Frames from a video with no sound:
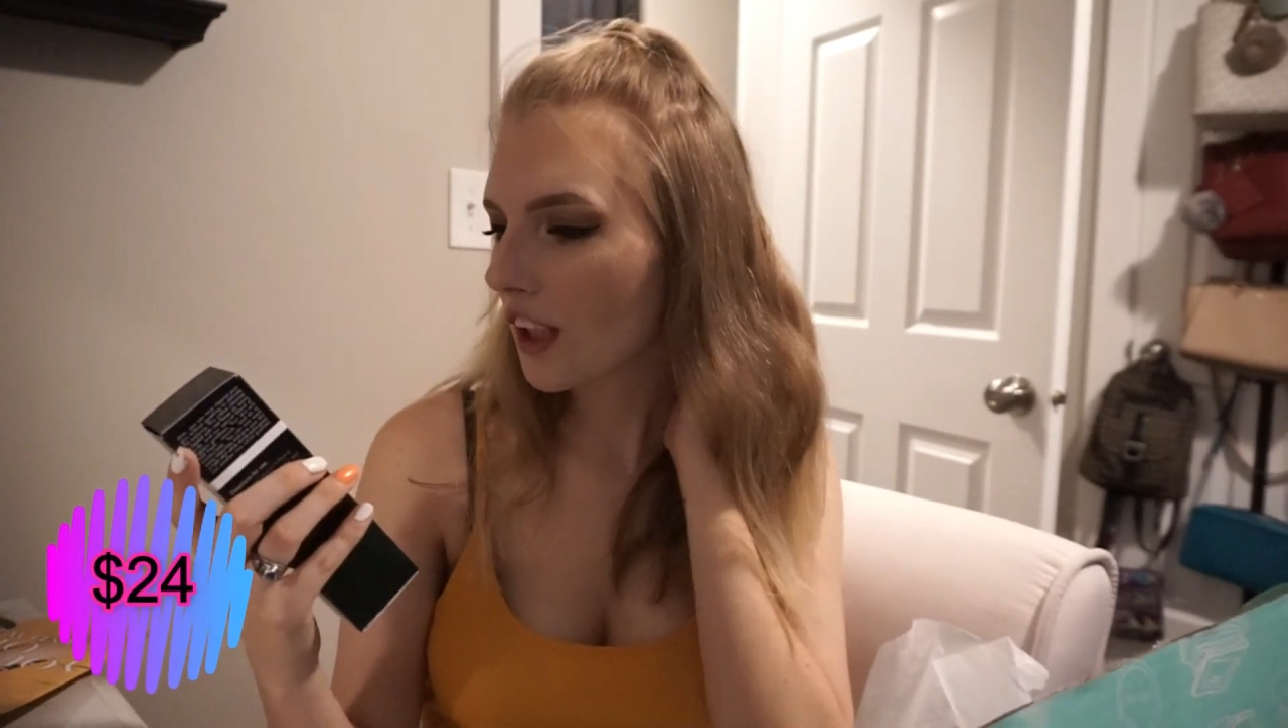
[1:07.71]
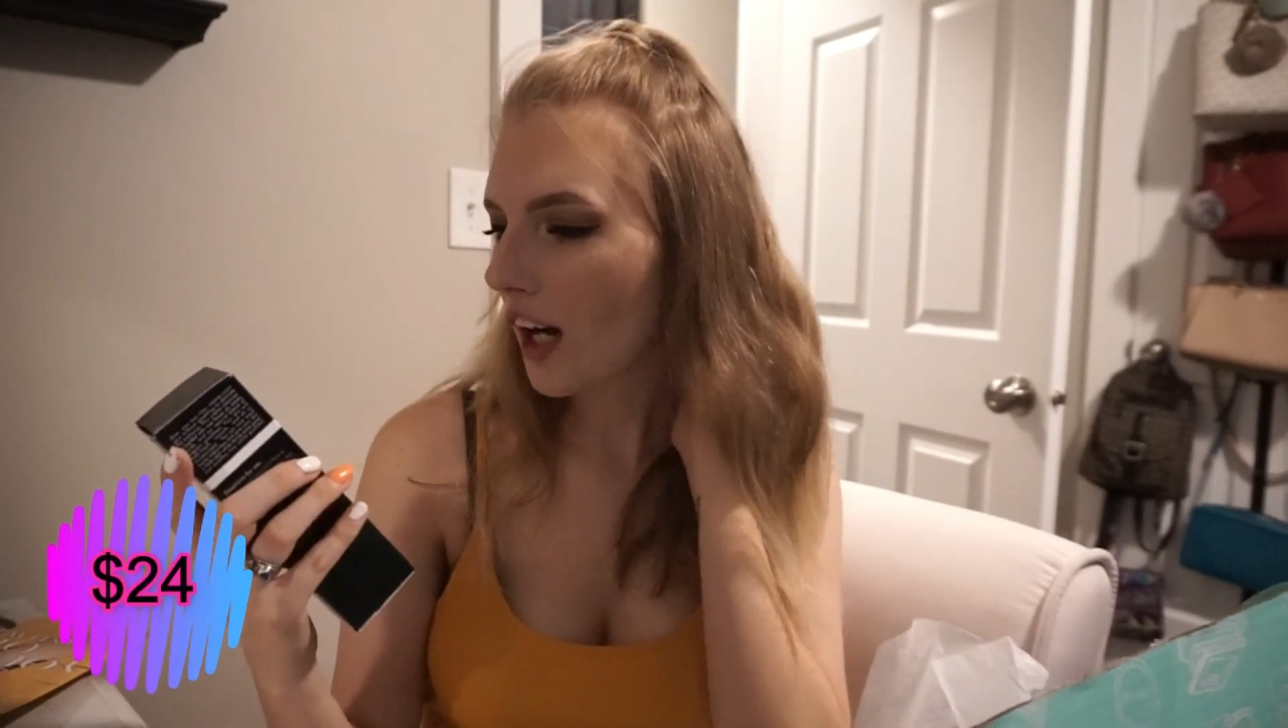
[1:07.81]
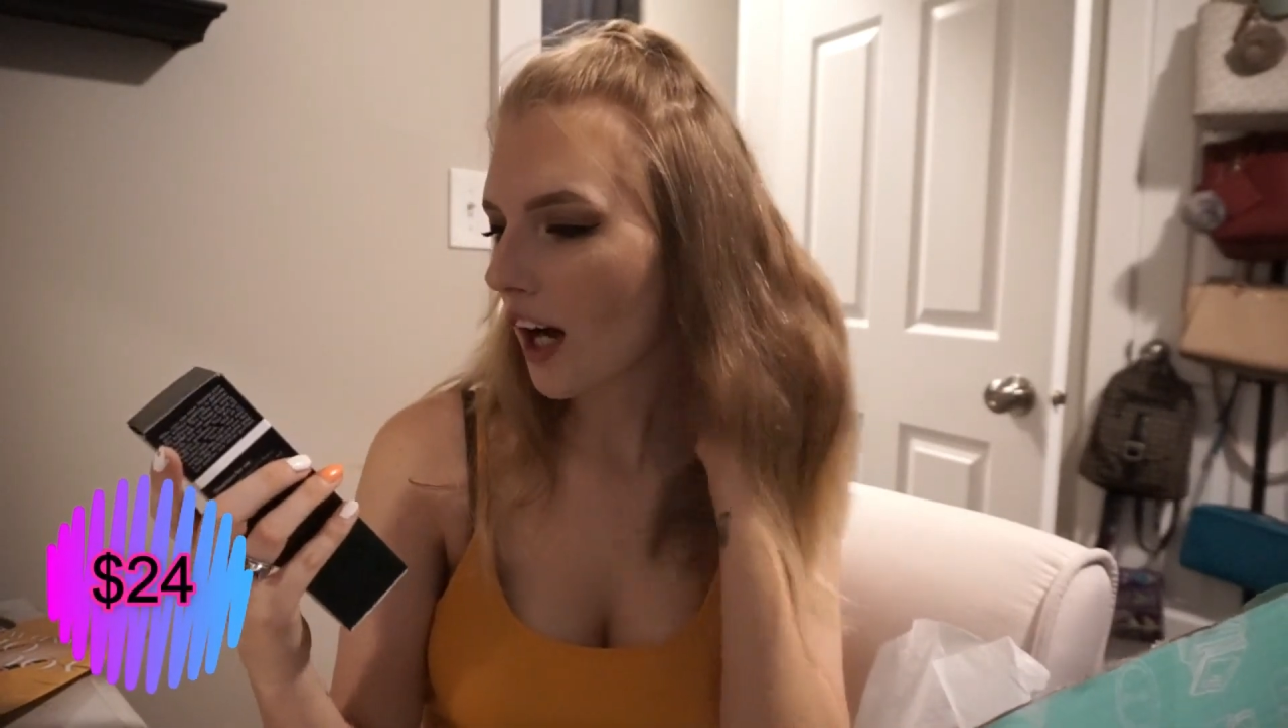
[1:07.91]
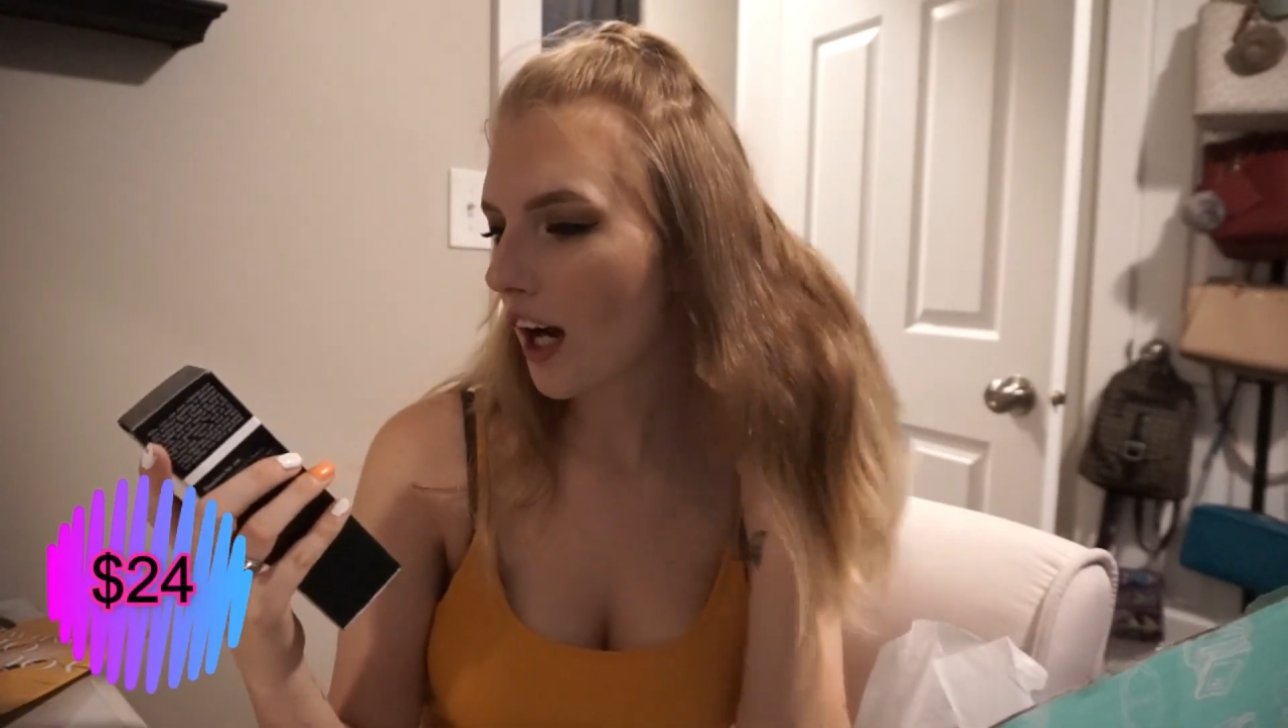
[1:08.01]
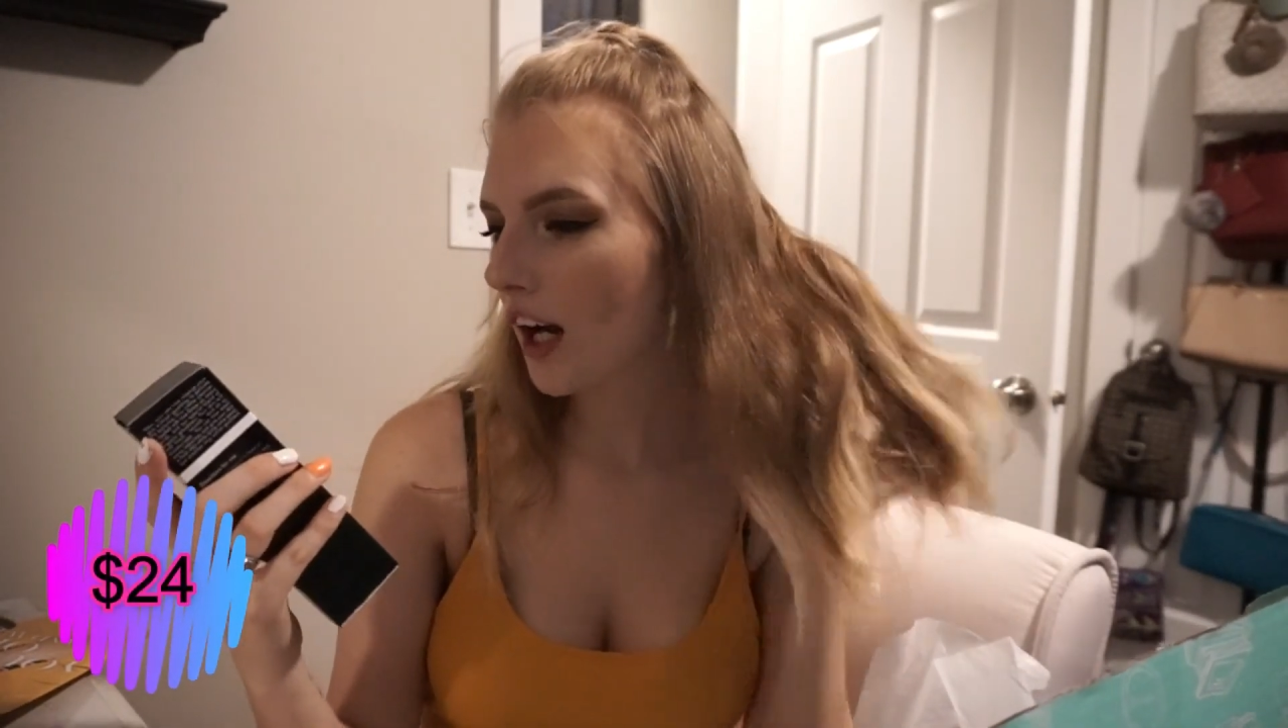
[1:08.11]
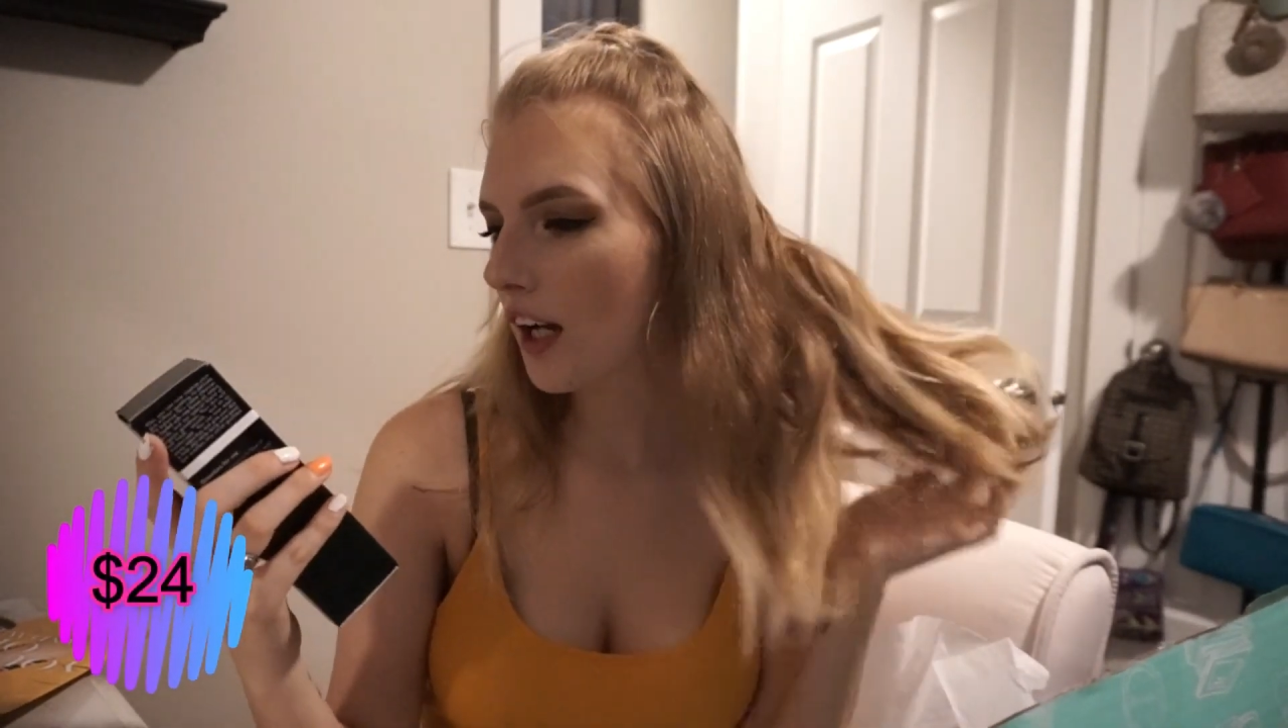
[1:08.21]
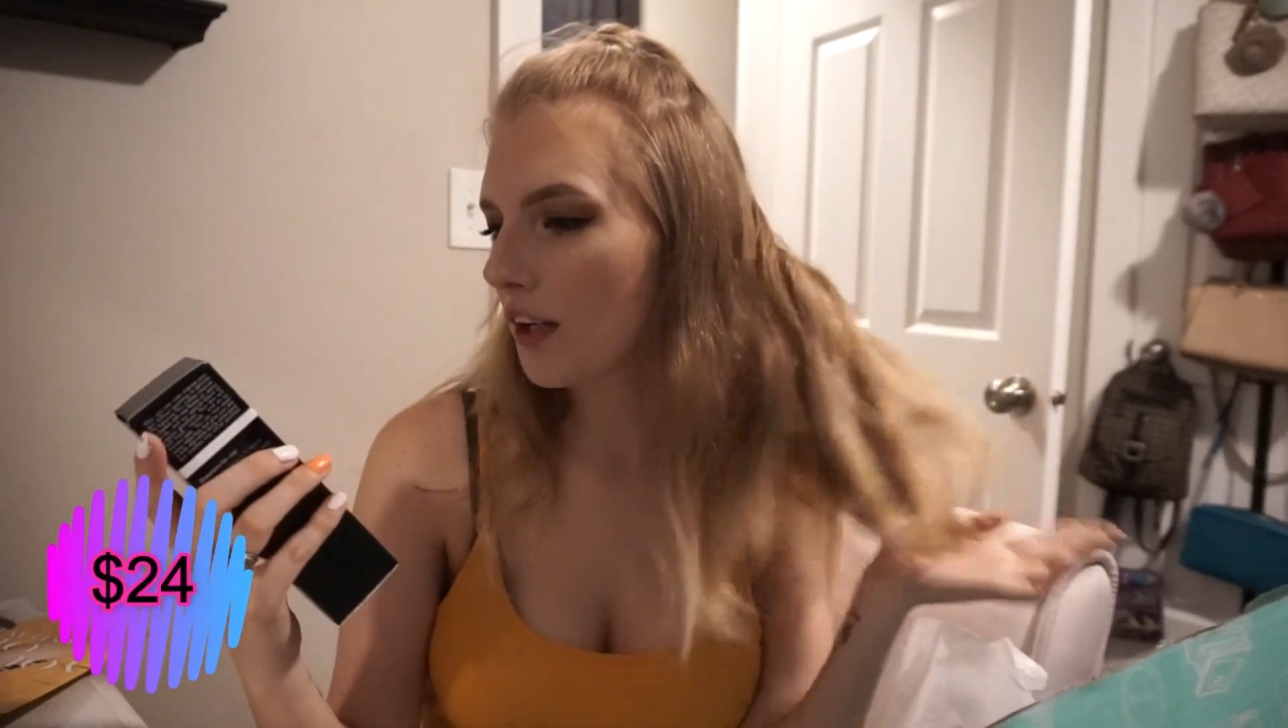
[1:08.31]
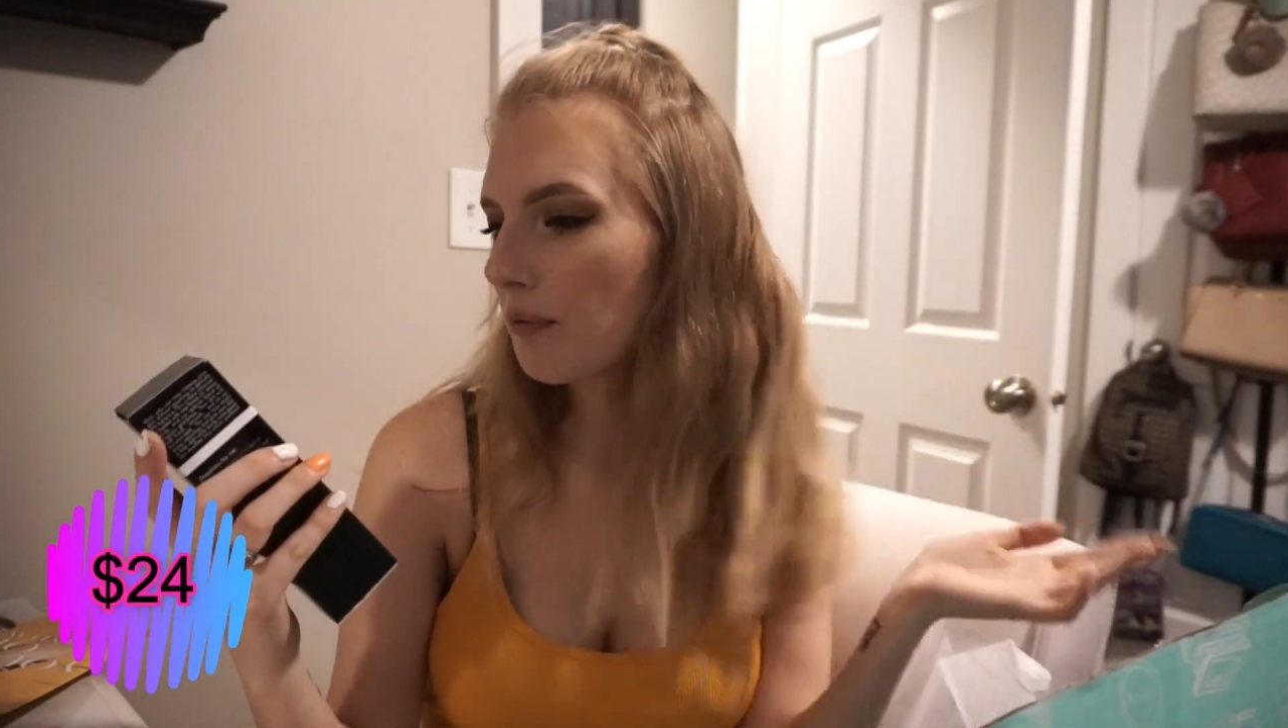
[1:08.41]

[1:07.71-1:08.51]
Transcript: High